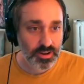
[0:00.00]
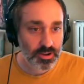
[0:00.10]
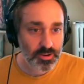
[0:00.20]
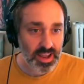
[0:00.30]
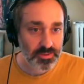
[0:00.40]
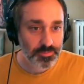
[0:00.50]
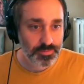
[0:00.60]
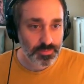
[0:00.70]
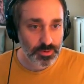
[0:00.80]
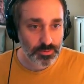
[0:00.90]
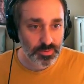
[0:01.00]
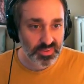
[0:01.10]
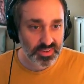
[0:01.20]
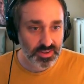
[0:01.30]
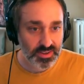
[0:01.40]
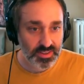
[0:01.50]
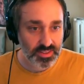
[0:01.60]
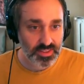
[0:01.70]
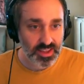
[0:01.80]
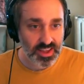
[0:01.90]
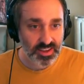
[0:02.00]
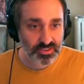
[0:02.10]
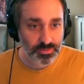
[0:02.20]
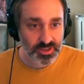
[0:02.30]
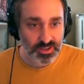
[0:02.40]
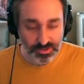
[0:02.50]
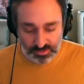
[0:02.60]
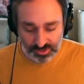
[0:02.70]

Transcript: Okay, oops, that should be a 200